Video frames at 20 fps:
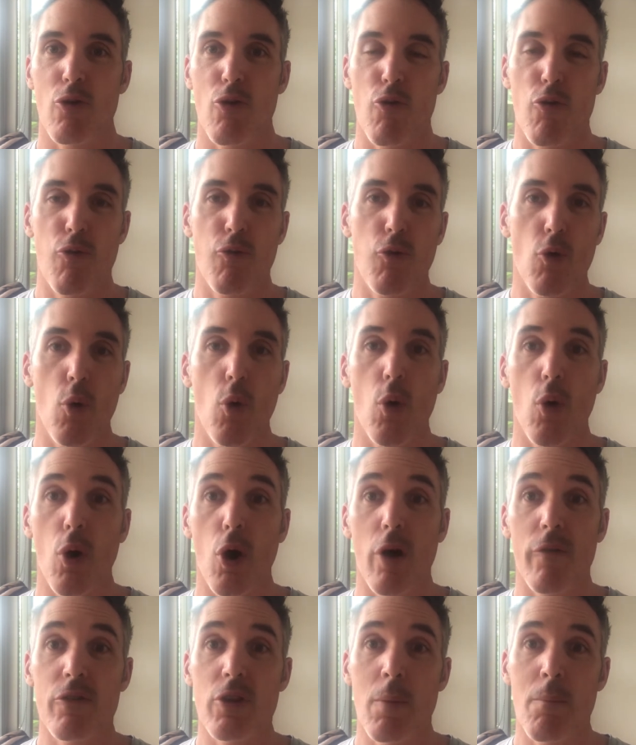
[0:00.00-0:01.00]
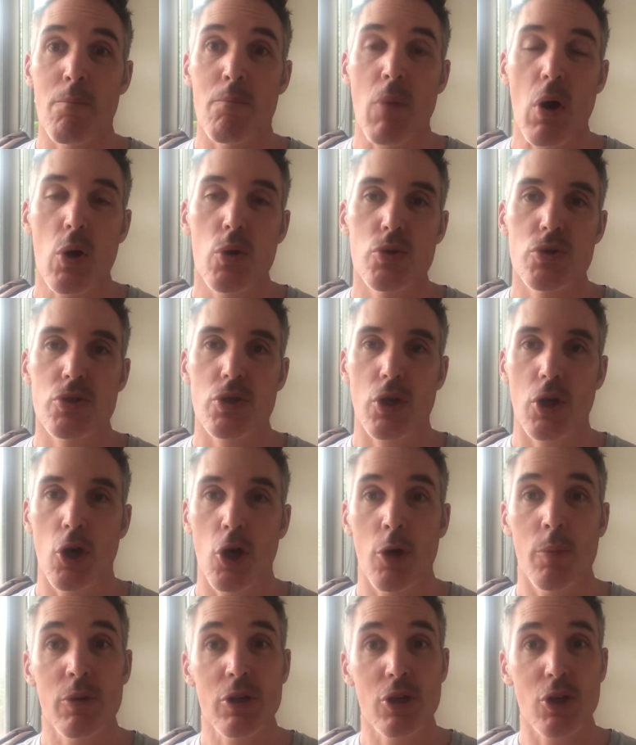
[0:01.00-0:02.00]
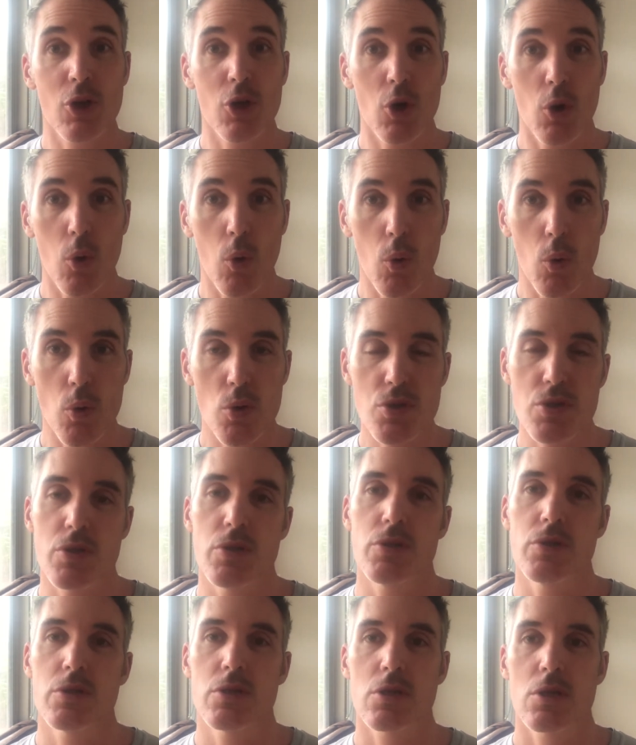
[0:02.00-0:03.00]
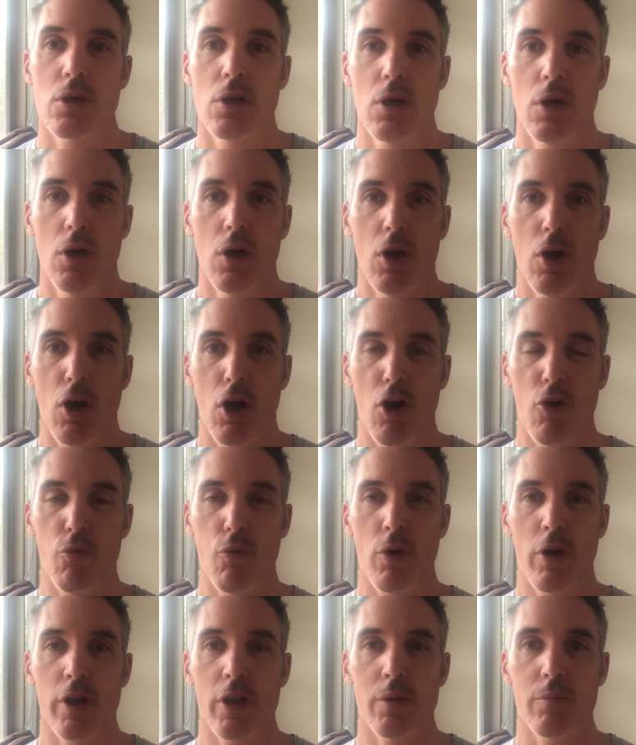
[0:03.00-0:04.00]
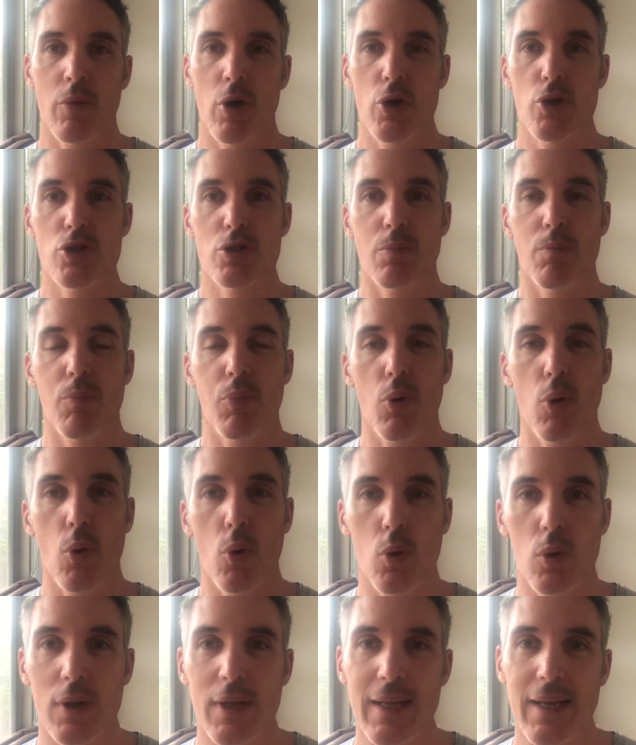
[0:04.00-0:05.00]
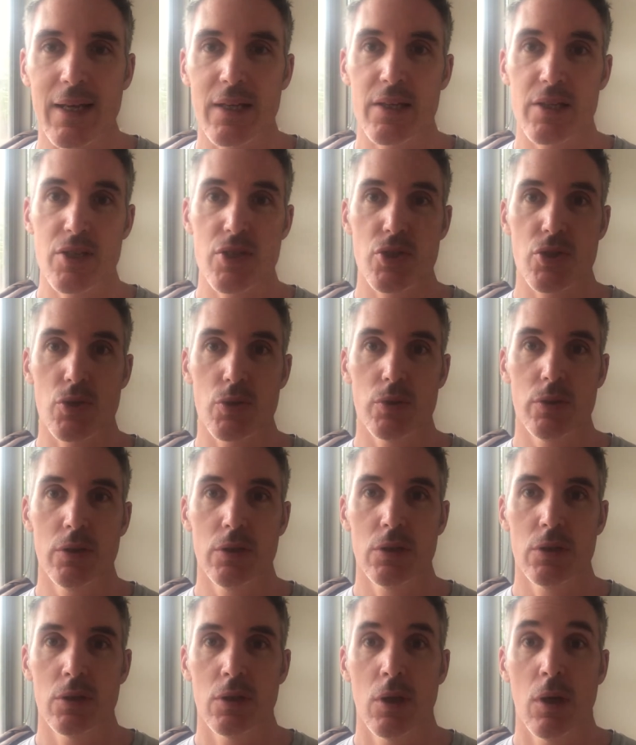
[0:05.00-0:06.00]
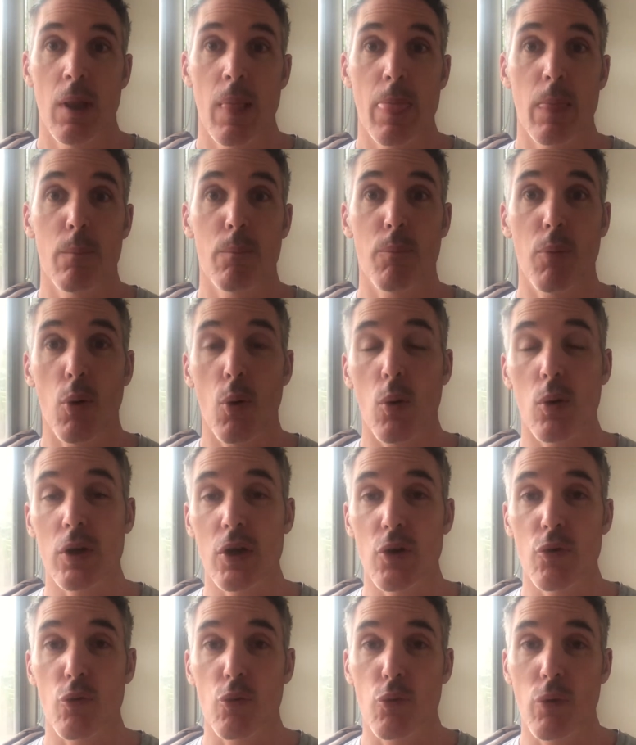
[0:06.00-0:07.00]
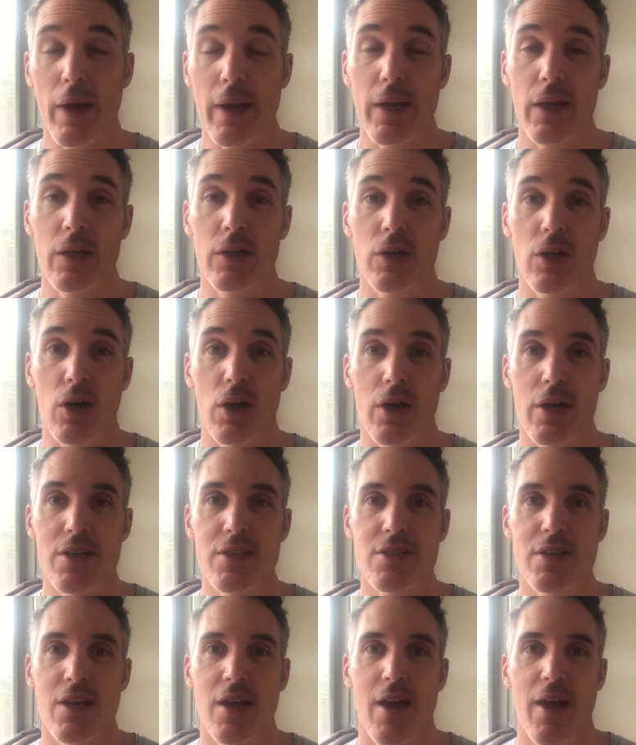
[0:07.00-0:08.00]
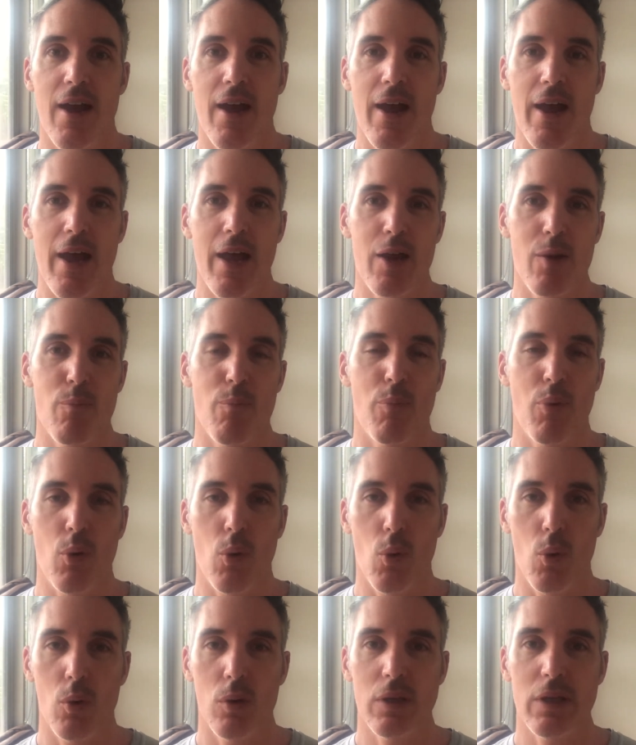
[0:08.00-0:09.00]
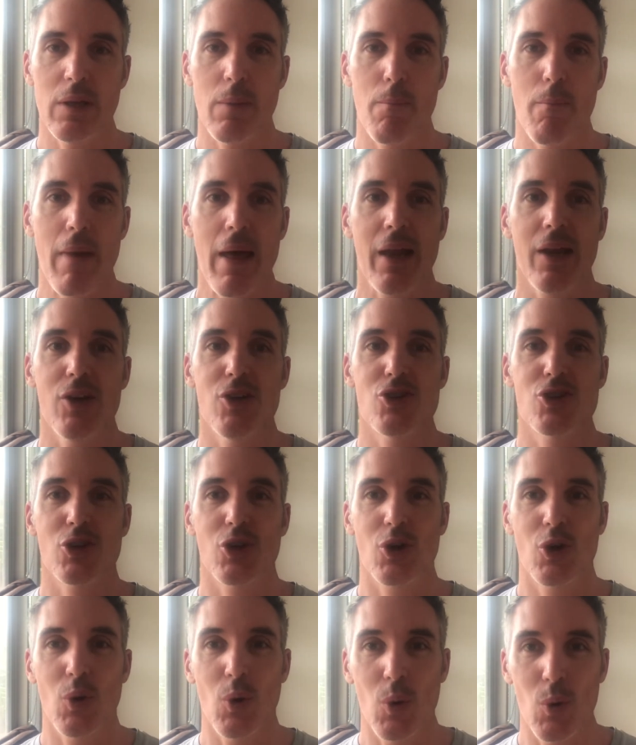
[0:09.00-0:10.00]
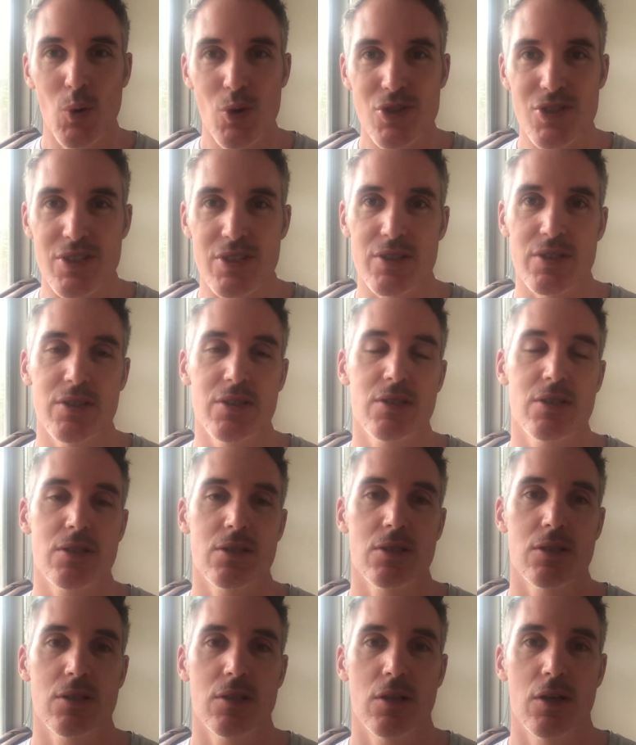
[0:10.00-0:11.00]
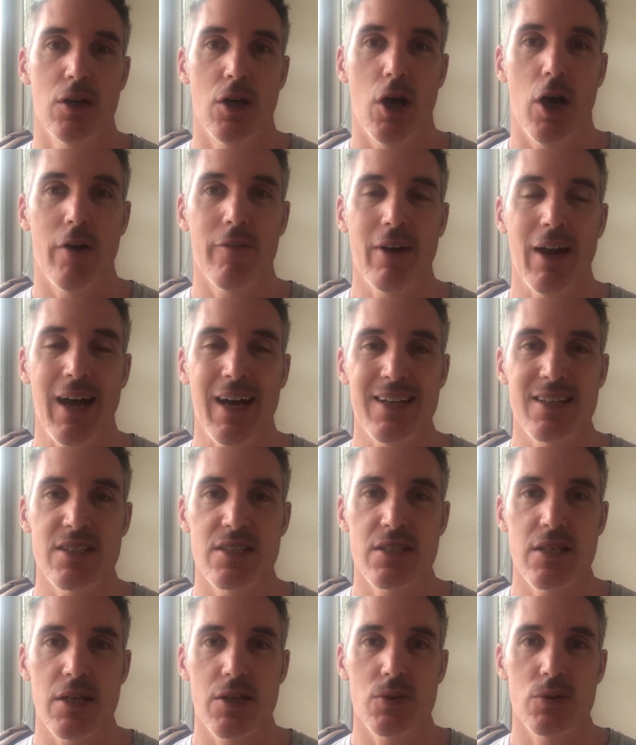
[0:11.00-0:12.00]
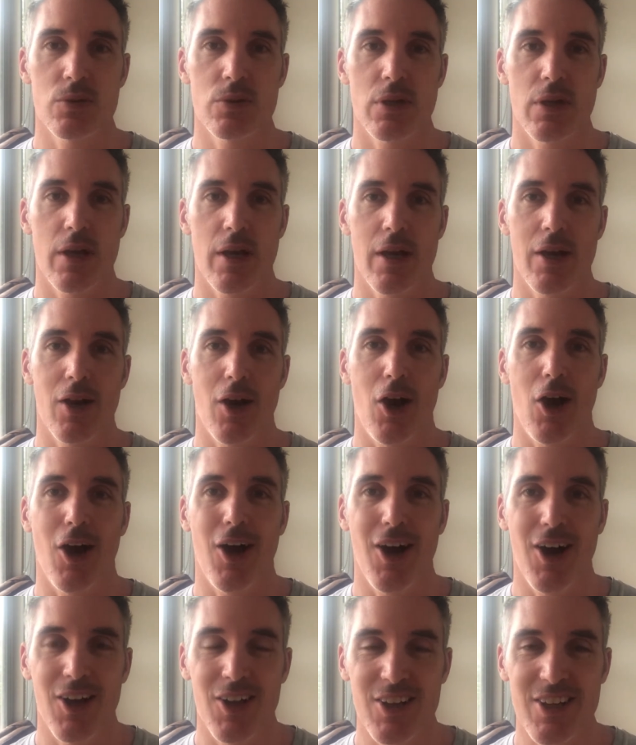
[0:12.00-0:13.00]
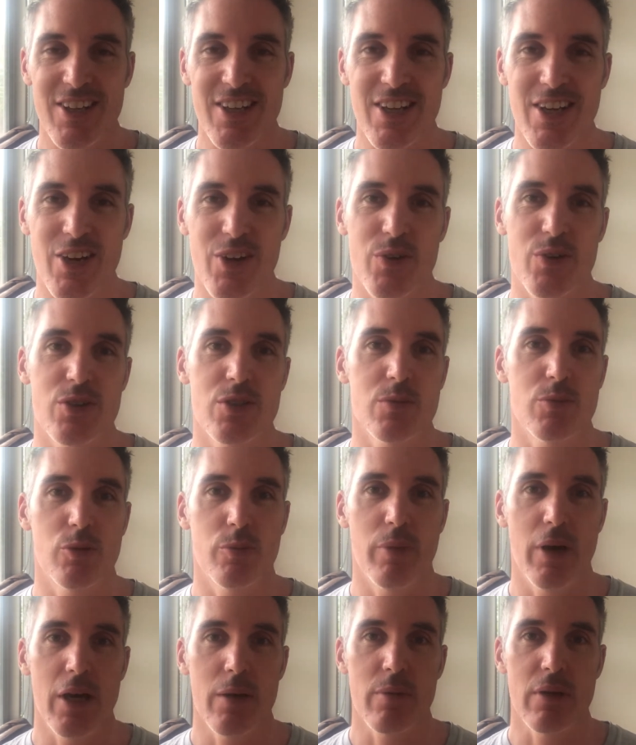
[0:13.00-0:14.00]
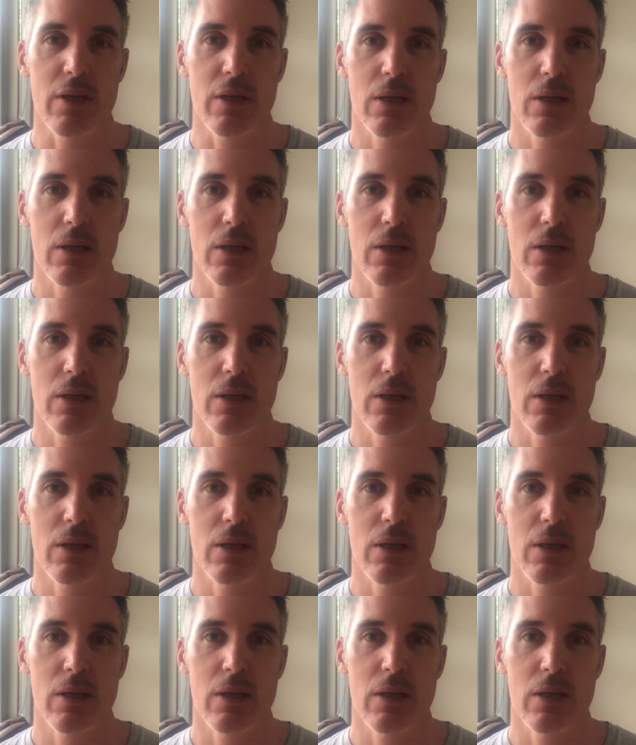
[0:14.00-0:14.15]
4 of the most common causes of one of the most poorly understood, poorly recognized, and poorly managed causes of an unsettled and highly irritable baby.